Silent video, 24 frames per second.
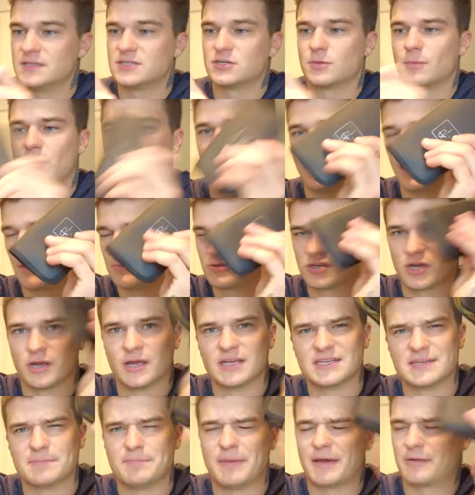are my, I'm sorry, I
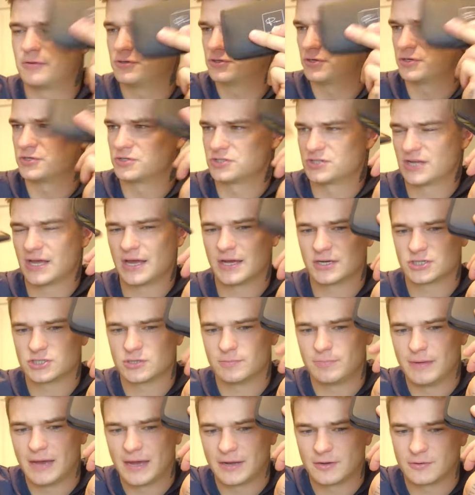said battery chargers, mm. extra
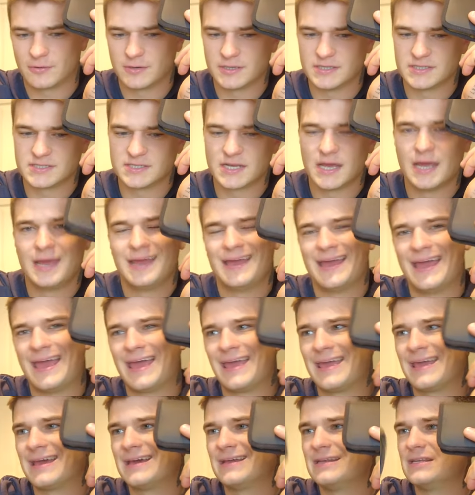batteries
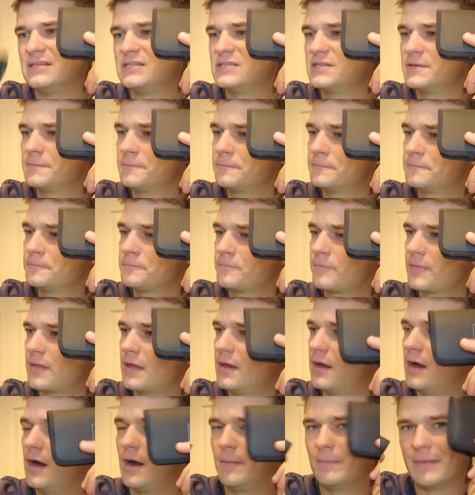and
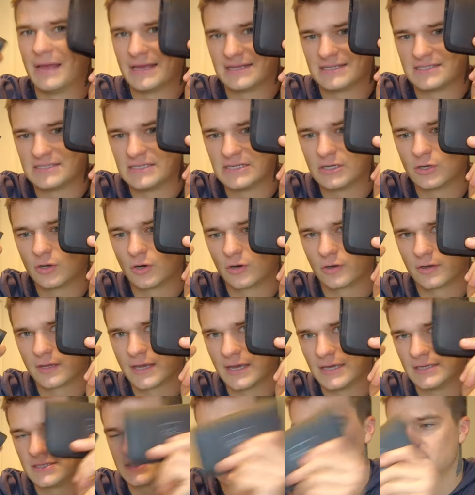um, SD card
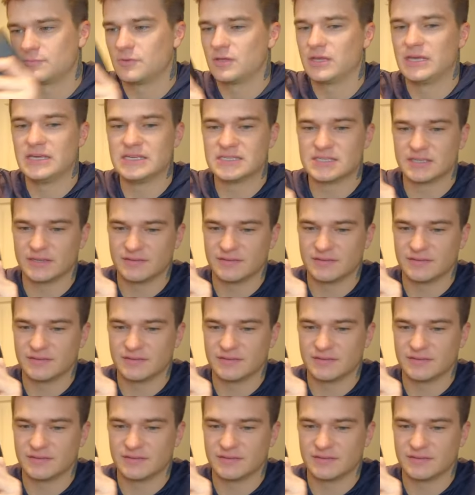case. Easily